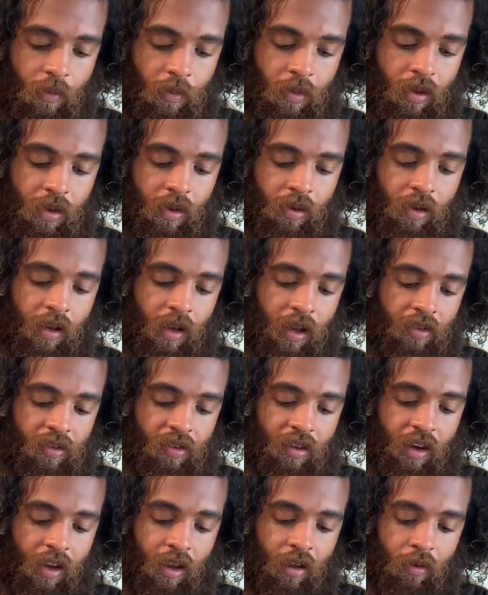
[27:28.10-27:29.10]
But like I
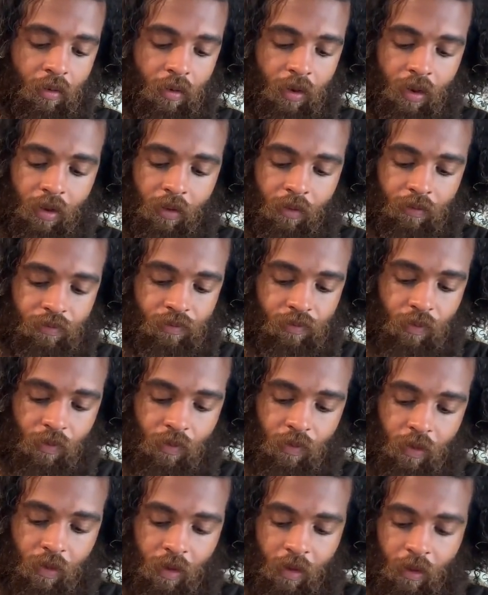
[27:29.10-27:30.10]
said, I only
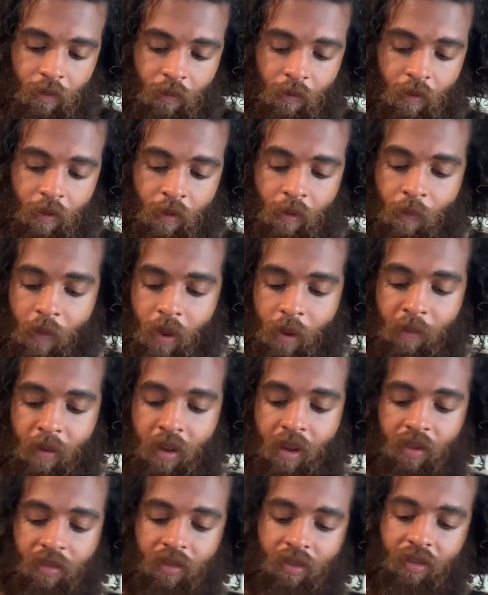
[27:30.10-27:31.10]
went
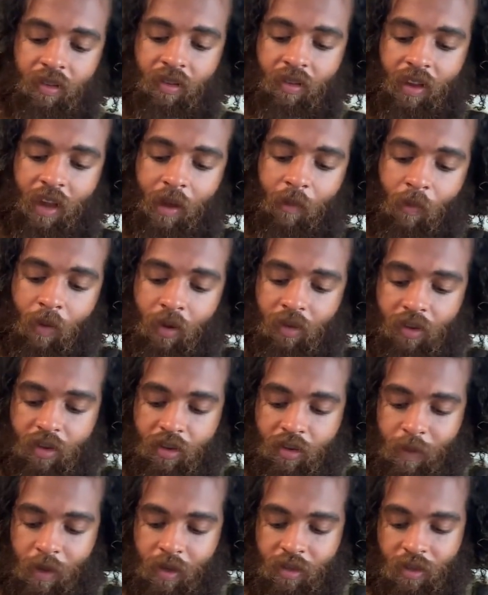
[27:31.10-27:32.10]
because that one
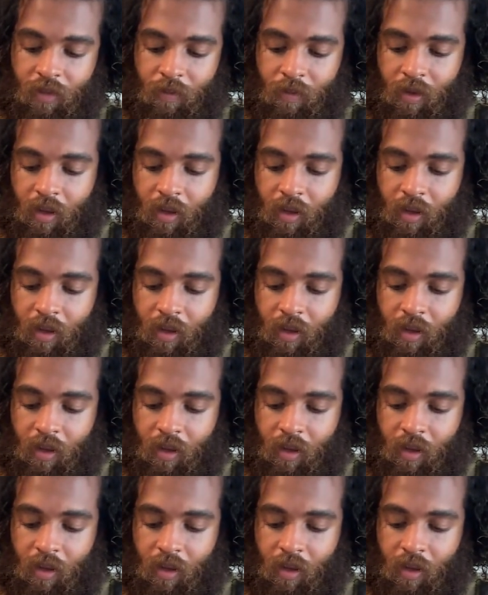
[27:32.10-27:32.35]
situation.